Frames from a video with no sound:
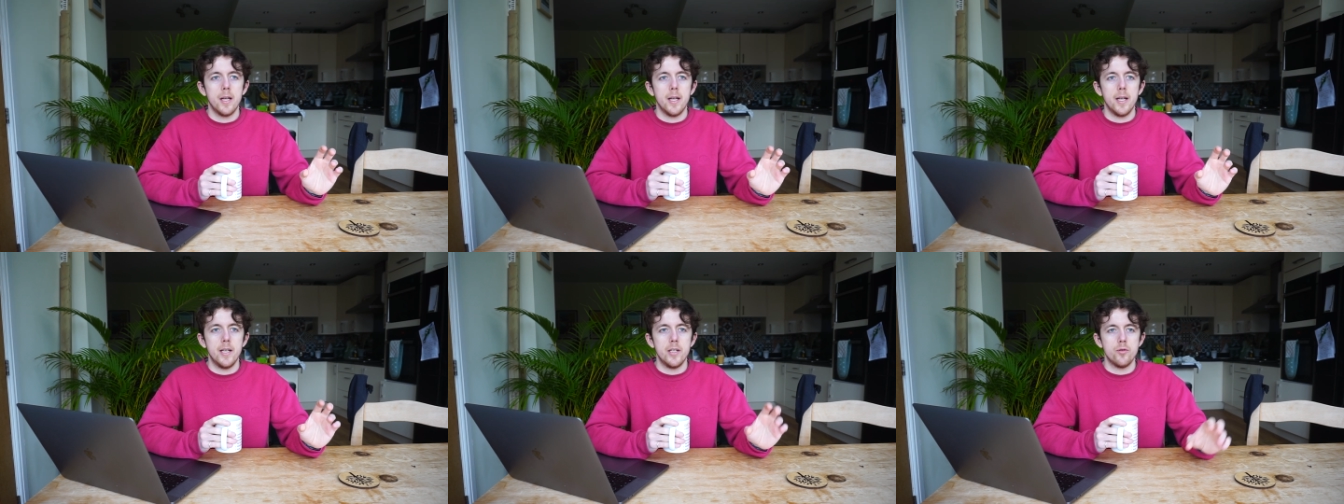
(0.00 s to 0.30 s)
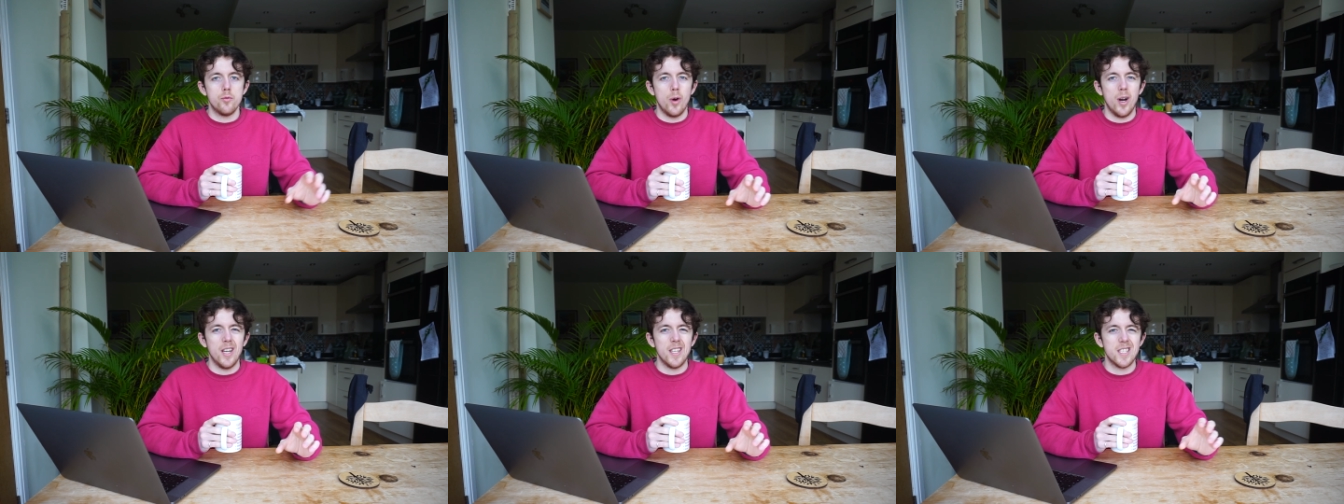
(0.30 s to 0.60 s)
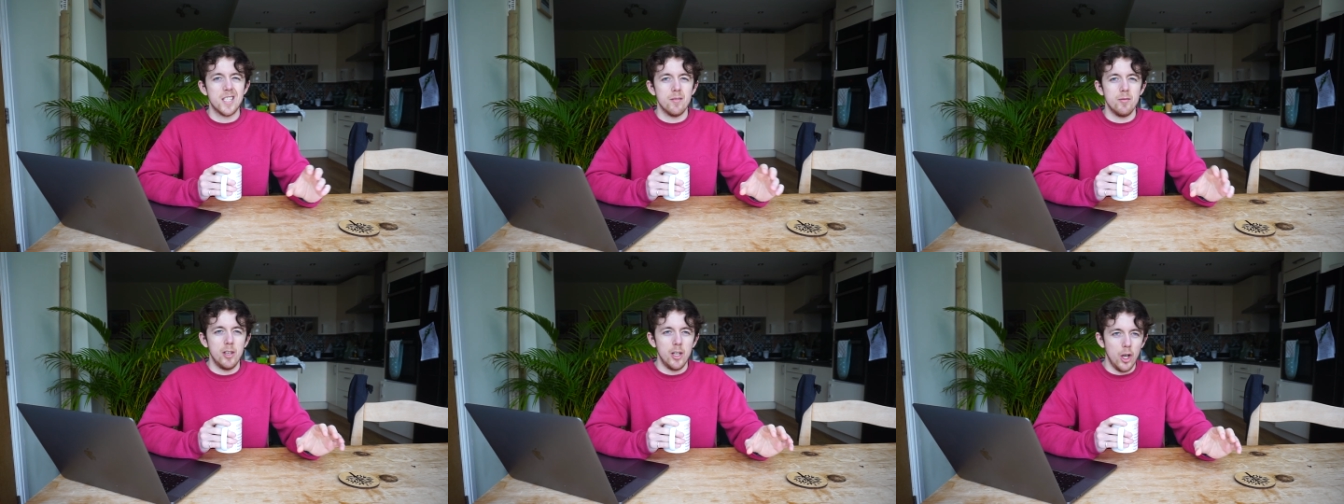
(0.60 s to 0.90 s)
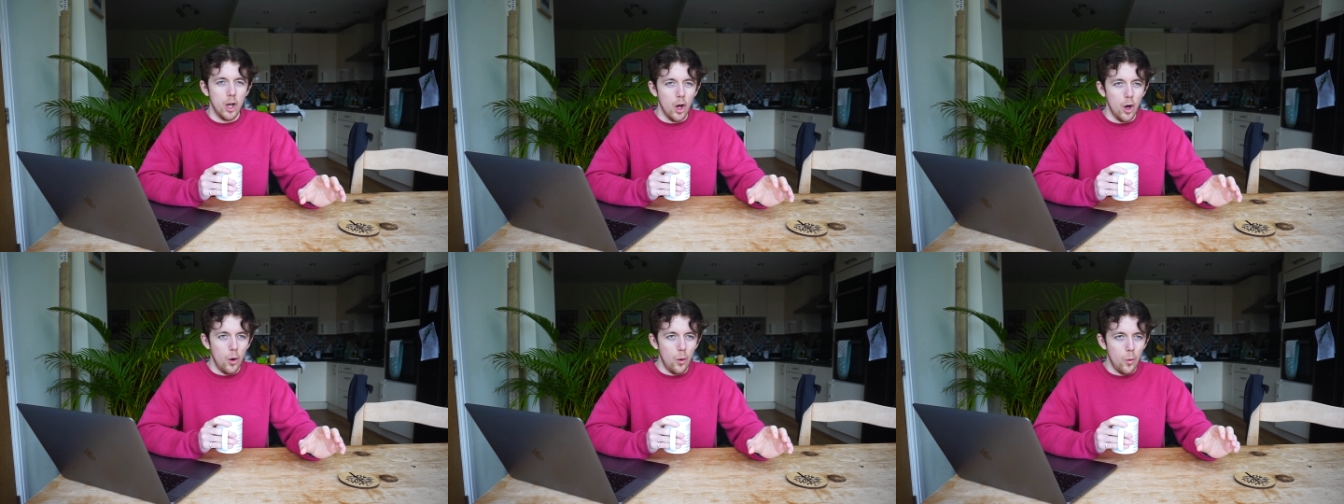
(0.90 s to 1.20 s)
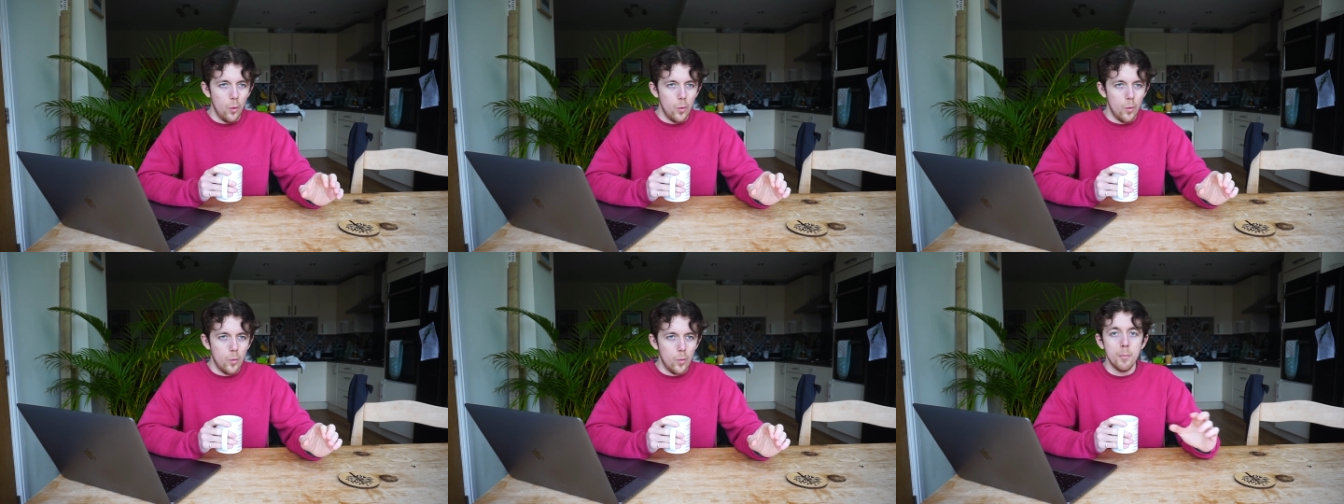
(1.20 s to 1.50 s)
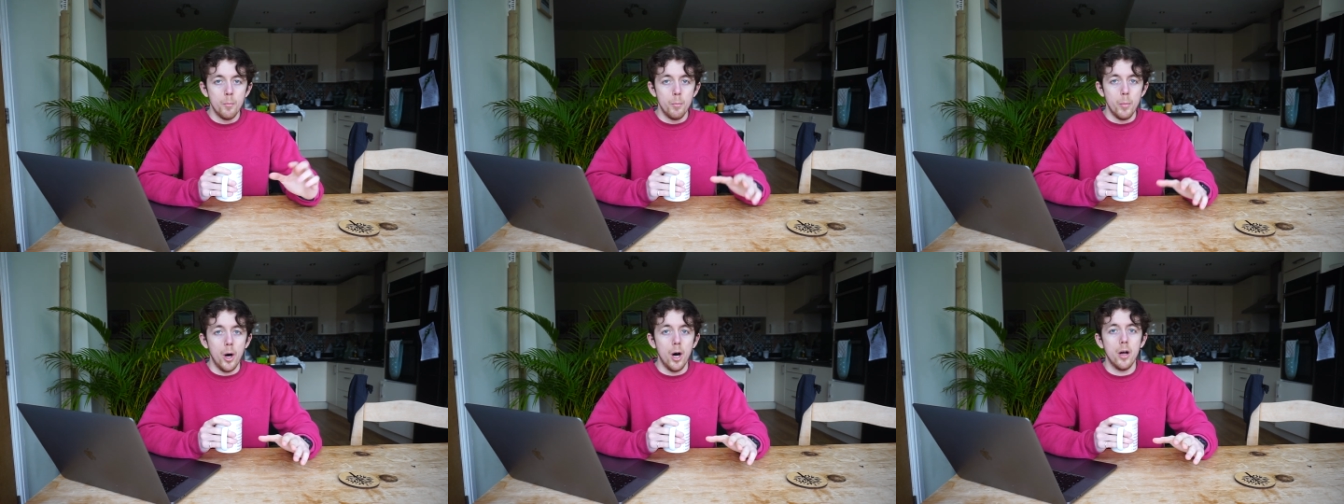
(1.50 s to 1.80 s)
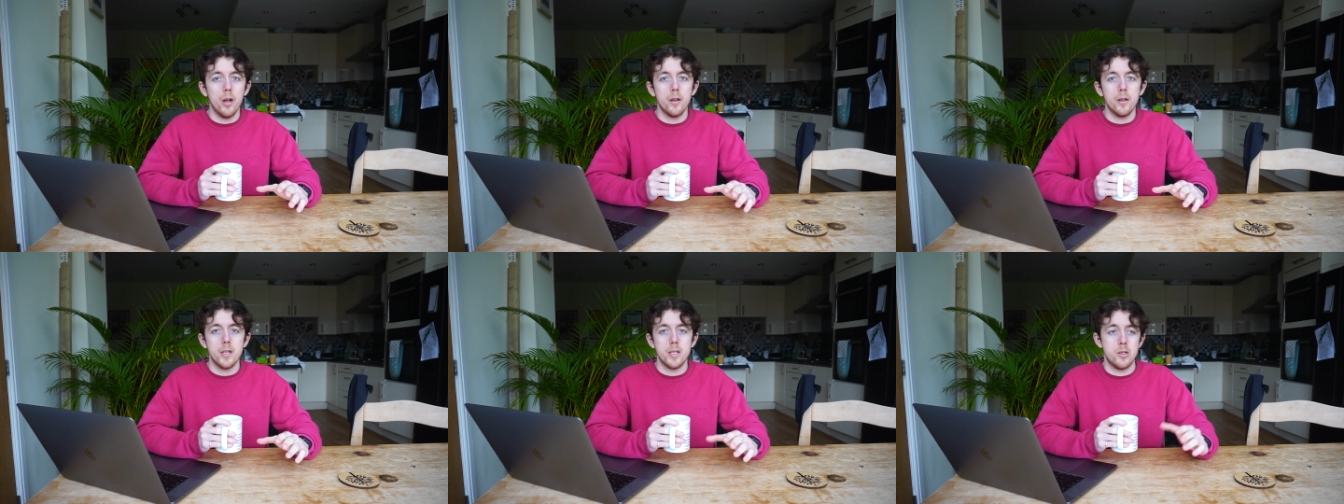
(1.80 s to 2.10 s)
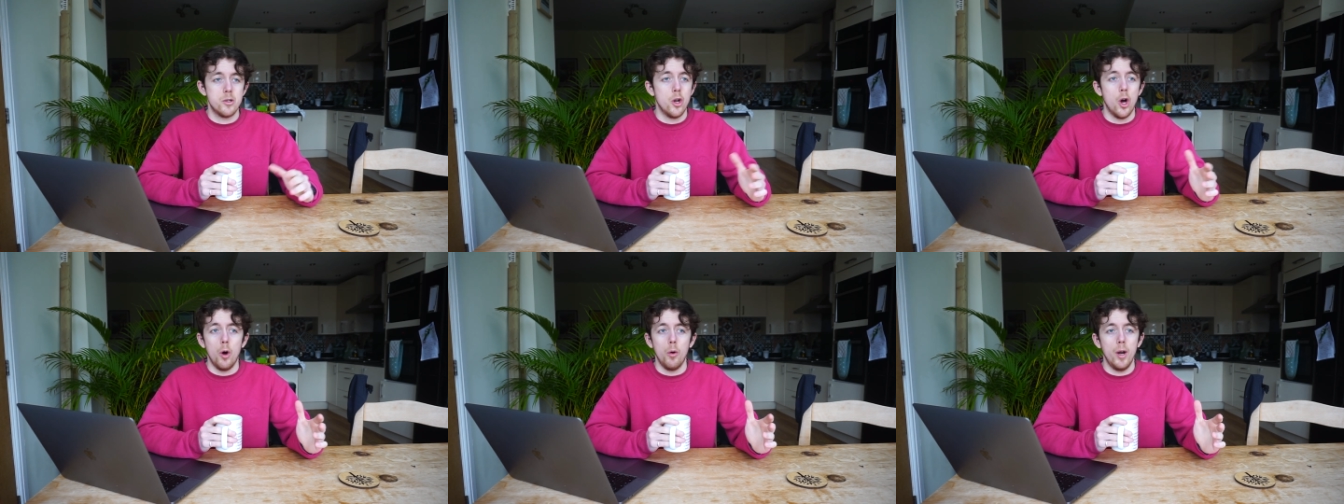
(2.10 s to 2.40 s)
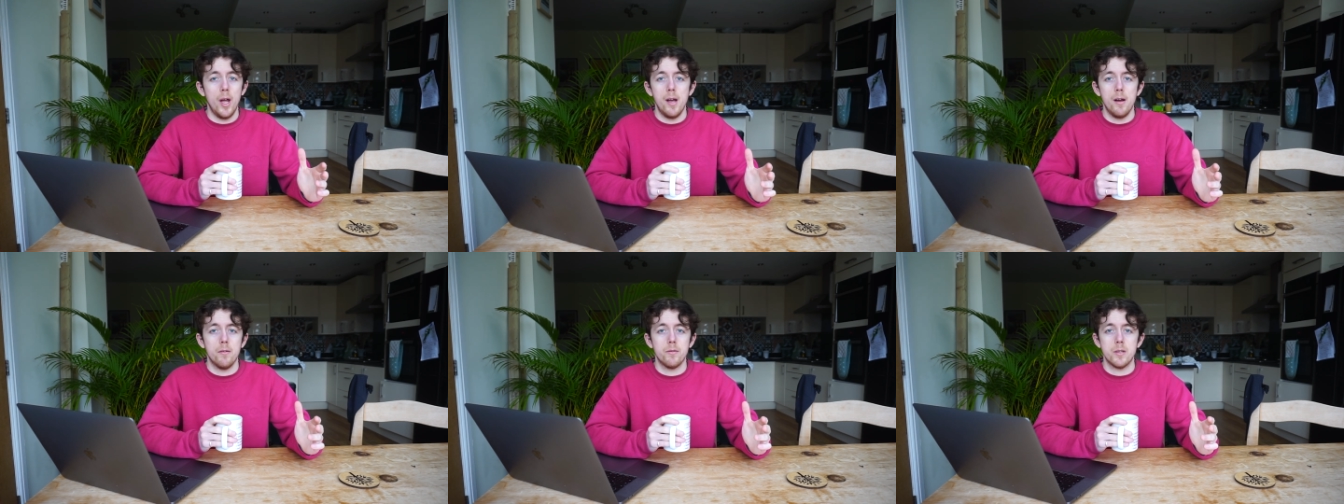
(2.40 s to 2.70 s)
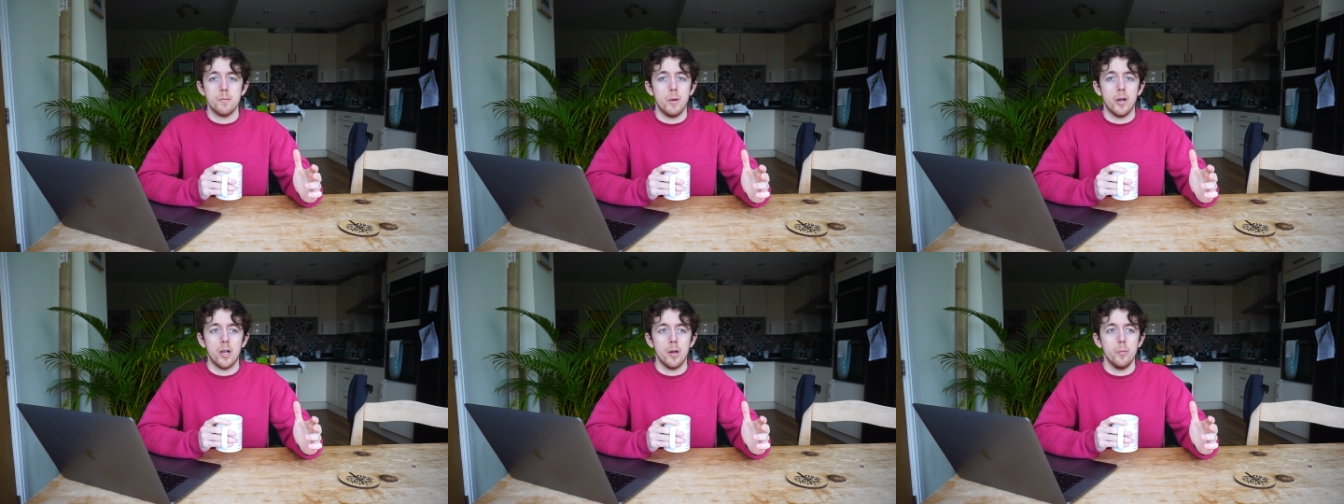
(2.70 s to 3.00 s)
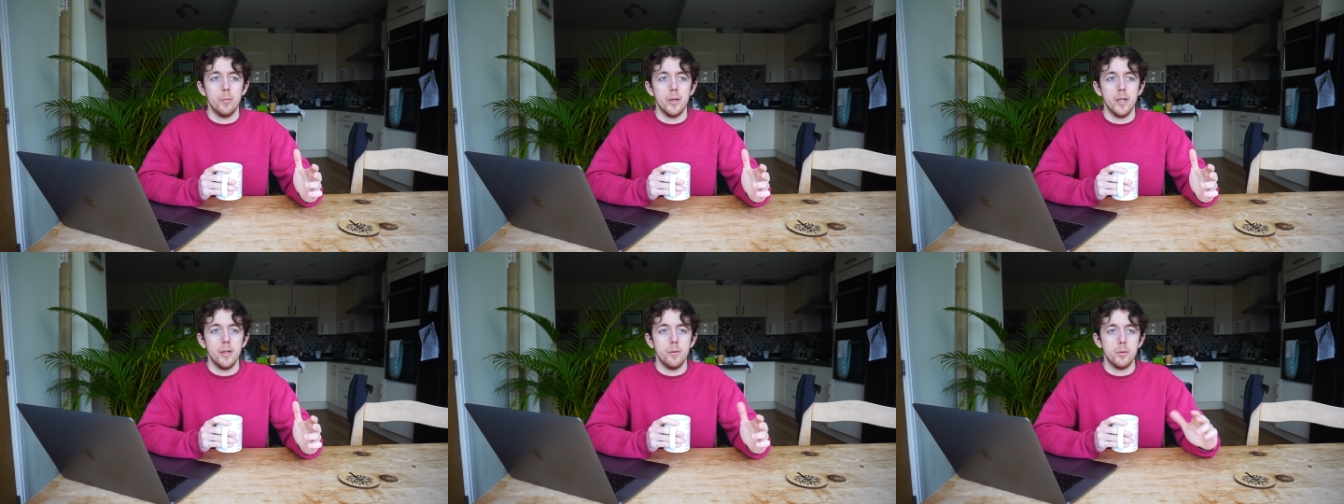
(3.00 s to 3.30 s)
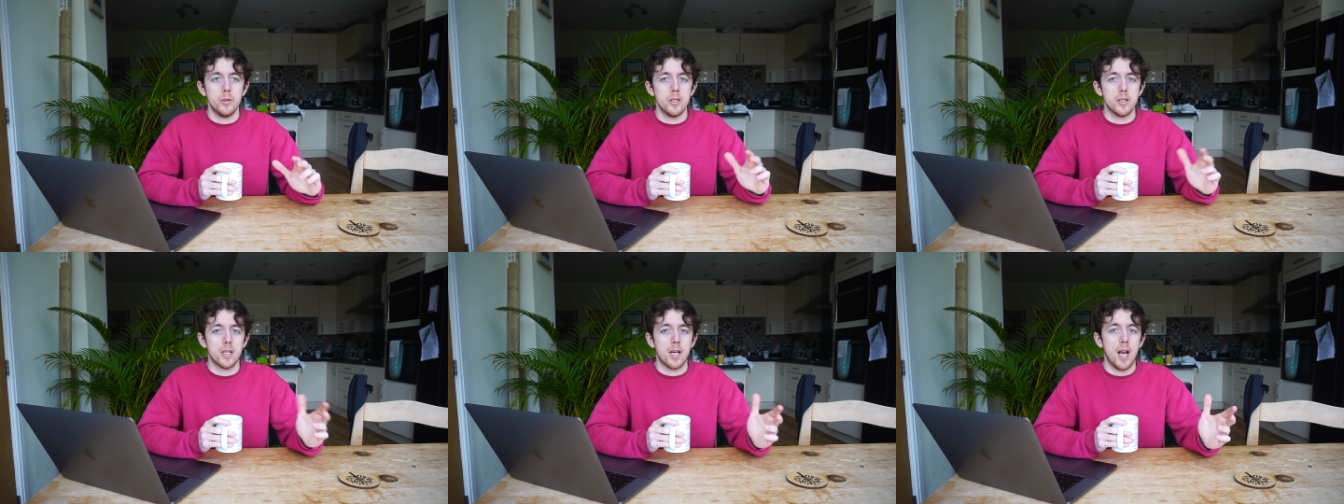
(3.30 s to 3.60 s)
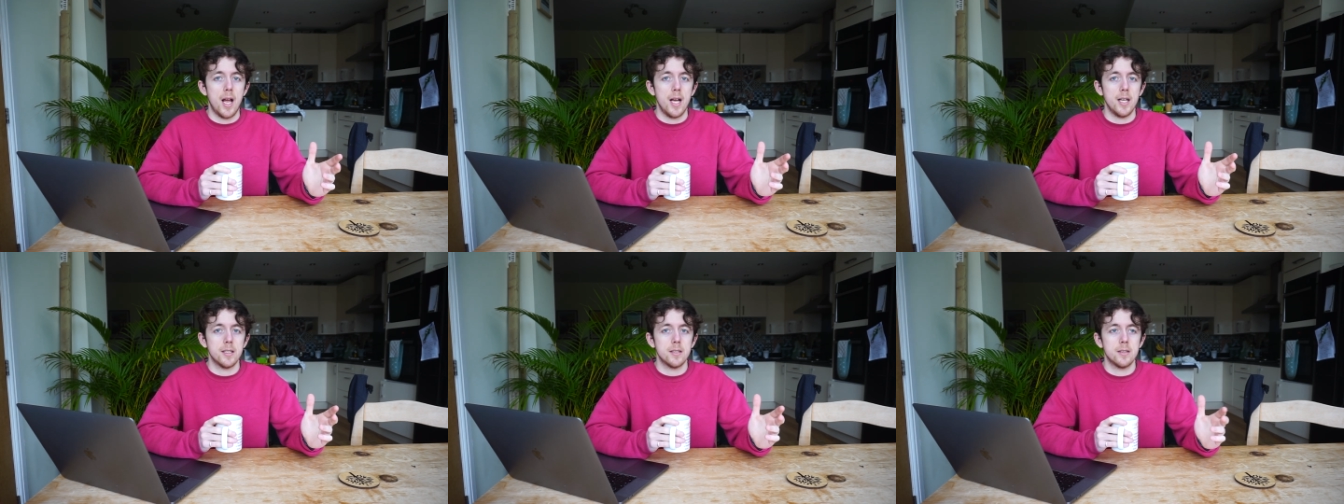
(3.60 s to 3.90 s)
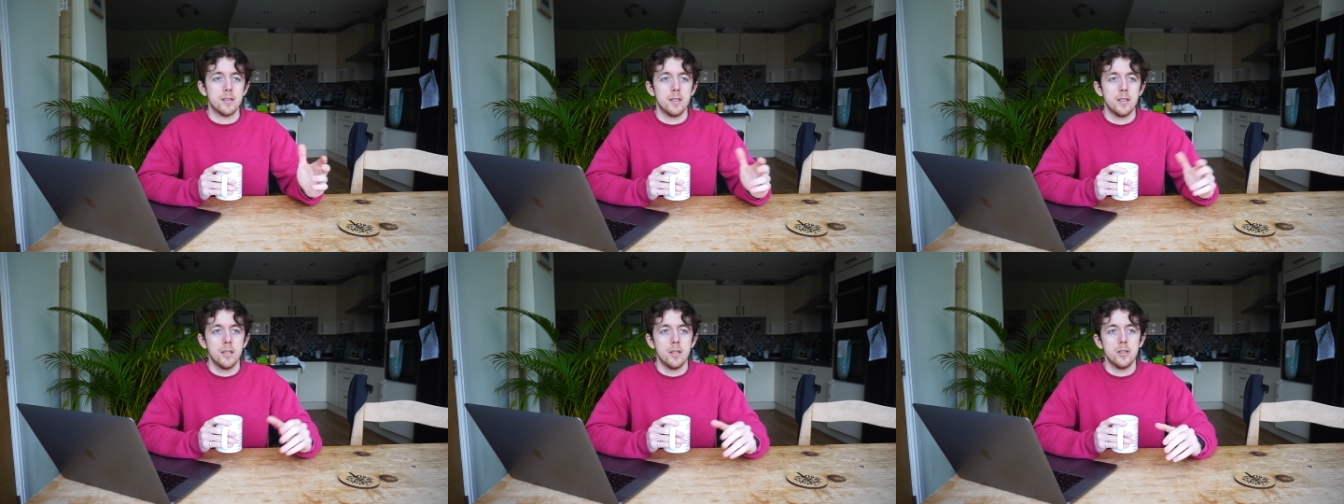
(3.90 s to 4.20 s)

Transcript: is relatively low. But there's no layoffs in my company, which is class.